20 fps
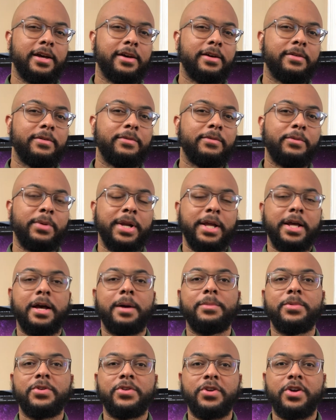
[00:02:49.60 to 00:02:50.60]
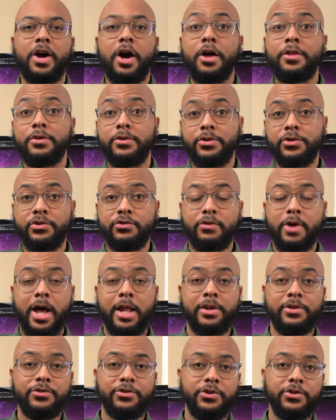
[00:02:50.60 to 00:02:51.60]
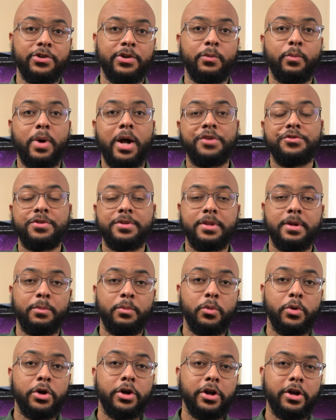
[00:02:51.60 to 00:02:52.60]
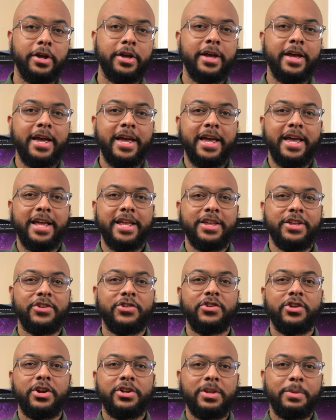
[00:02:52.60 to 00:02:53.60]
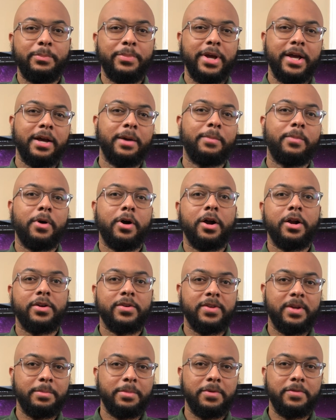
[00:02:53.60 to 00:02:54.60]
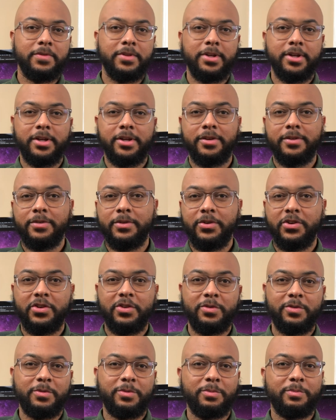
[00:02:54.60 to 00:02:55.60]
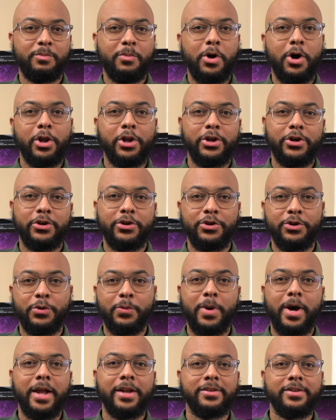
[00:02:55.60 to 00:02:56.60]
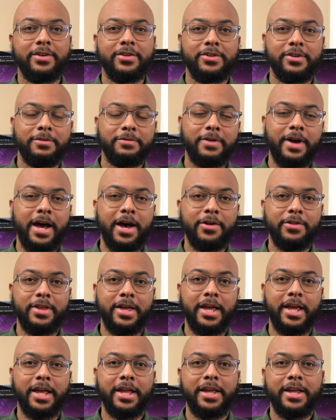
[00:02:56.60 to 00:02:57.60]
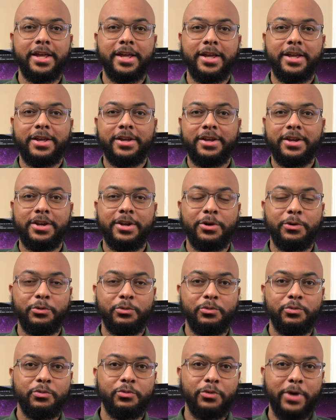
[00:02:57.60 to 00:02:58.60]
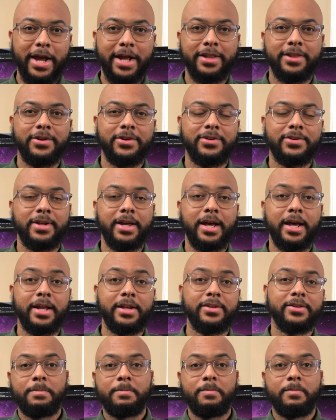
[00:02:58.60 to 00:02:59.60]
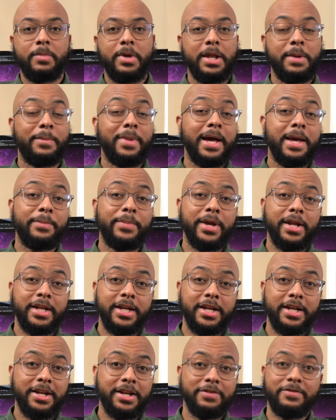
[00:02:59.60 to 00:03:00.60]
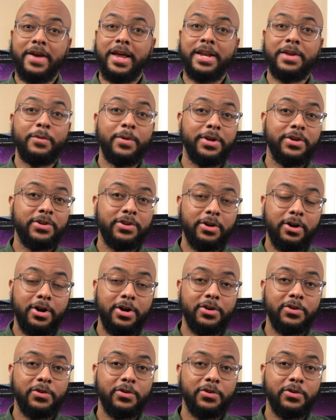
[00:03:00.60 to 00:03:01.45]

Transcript: when it comes to other astrologers and watching them work, you start to pick apart some of the smaller nuances of how they, rank their signs. In my opinion, and if anyone starts